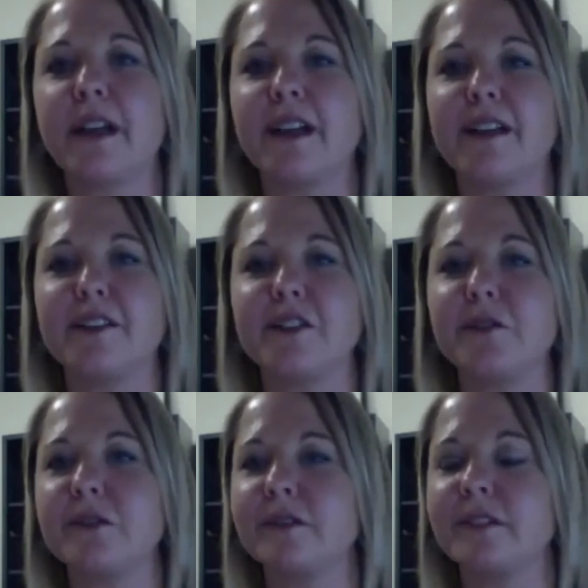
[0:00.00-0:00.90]
And
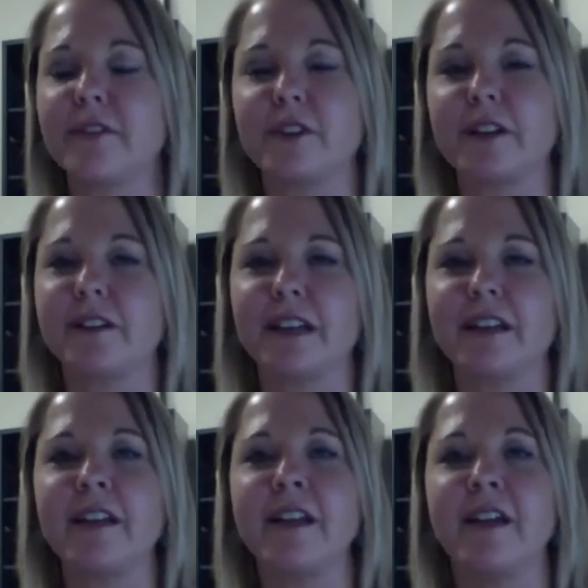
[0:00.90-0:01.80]
do
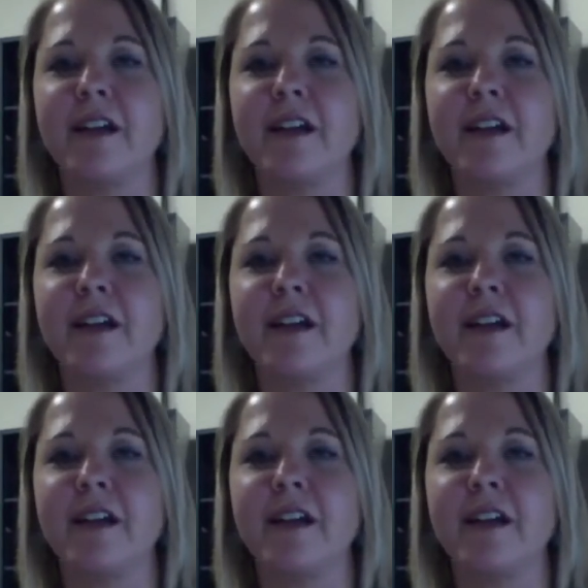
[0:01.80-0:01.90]
definitely